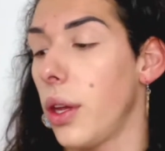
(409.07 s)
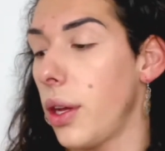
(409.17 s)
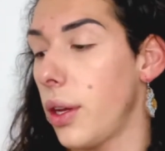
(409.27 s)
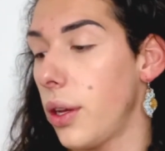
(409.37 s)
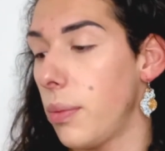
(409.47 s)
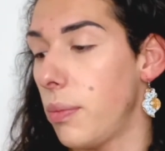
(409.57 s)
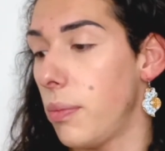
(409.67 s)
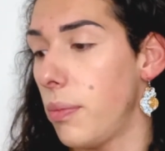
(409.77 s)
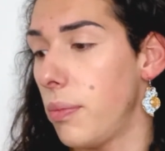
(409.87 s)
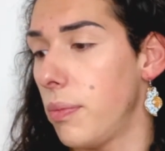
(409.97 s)

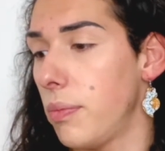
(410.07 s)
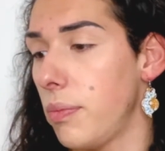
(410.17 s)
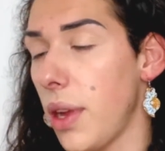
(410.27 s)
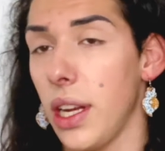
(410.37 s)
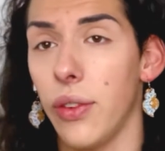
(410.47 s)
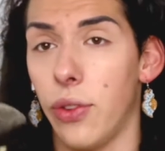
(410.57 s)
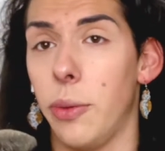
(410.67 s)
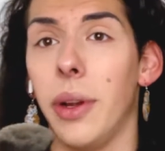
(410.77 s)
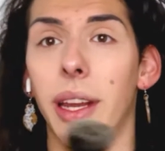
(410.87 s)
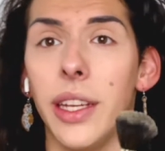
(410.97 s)
And the
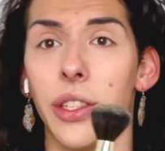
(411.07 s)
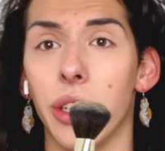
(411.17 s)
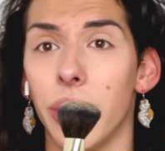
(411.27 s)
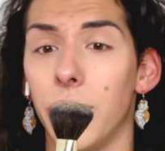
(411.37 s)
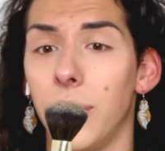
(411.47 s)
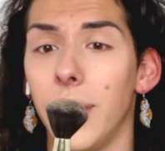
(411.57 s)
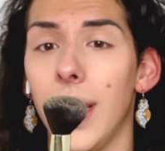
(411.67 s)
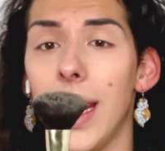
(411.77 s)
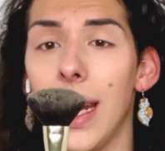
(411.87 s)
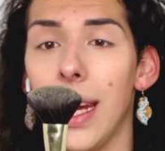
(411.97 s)
formula is just
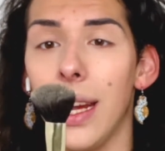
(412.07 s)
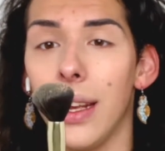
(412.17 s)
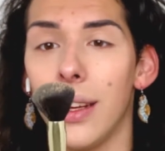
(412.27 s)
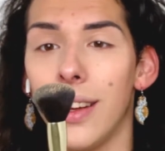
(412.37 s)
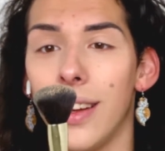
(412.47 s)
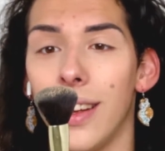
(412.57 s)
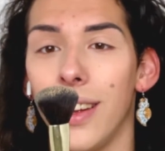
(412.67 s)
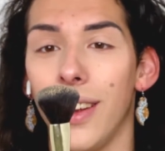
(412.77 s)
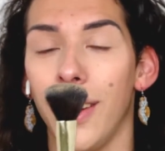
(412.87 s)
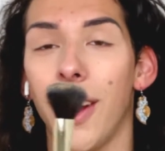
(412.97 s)
really
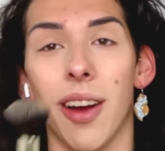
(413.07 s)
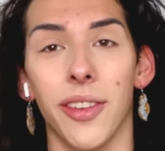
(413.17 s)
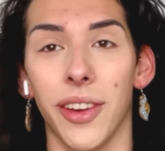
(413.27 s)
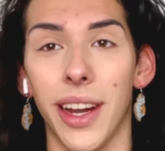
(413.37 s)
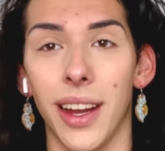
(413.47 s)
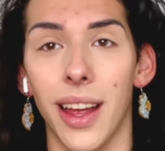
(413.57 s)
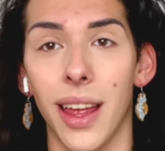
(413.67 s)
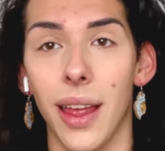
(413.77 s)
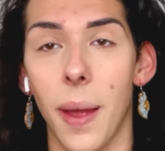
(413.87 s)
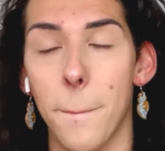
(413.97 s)
covering.
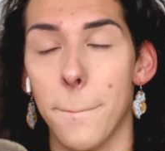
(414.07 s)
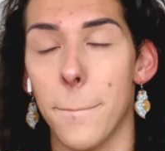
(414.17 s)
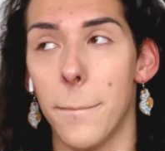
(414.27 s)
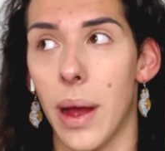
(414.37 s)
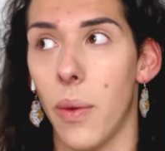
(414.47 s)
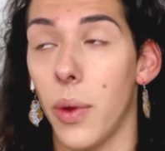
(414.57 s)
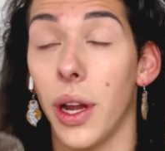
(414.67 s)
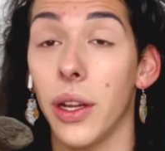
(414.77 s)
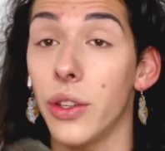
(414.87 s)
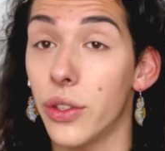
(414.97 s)
Now, what
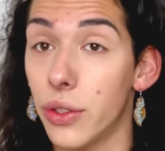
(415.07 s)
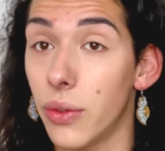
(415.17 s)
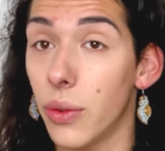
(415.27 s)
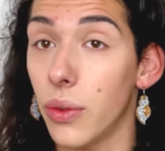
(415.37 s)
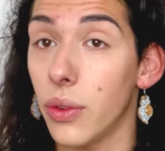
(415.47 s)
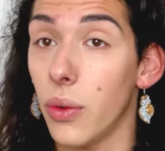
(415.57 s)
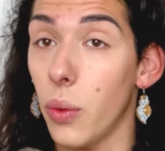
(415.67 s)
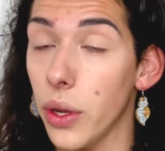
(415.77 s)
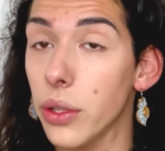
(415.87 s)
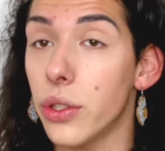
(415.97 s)
I
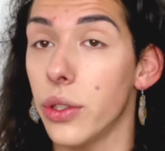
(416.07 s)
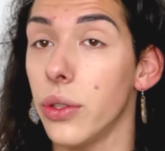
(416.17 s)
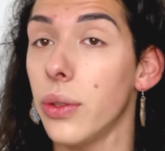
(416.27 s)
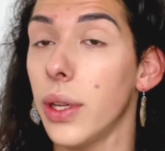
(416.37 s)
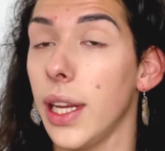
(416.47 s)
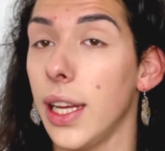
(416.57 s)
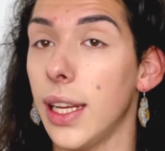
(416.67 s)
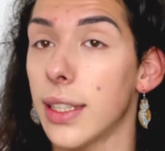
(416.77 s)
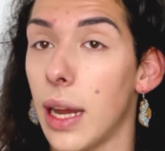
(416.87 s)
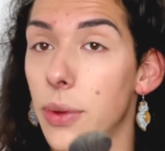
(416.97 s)
will do
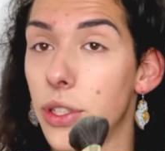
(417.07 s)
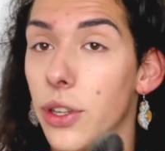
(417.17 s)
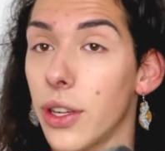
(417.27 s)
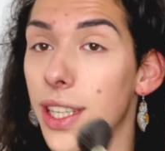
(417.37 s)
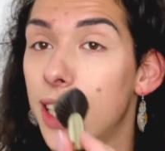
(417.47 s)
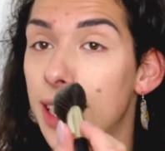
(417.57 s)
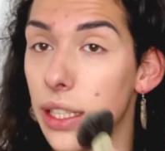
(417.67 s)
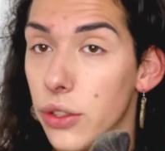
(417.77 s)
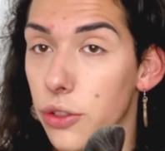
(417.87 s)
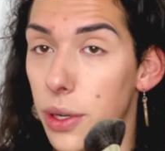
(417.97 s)
is I will start in the
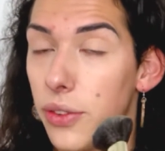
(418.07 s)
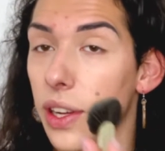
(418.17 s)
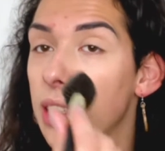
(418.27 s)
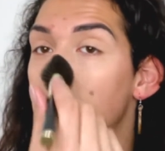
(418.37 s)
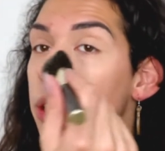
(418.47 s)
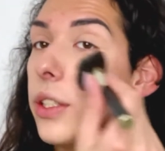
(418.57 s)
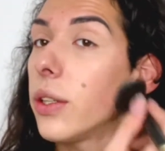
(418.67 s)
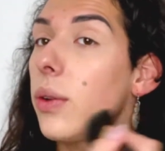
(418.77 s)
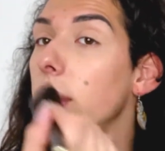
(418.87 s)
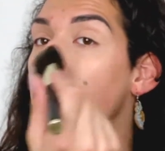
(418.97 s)
center of my face and
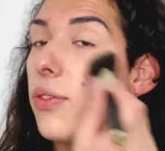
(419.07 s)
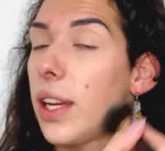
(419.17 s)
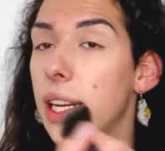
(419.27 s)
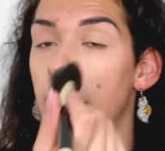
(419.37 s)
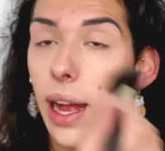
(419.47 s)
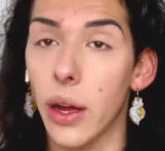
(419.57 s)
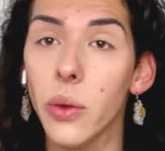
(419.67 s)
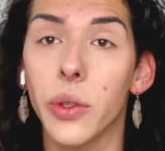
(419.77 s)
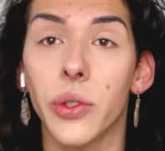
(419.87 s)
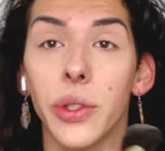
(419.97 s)
slowly fade it out,
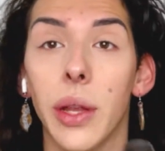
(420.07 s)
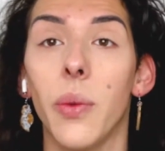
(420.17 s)
which will then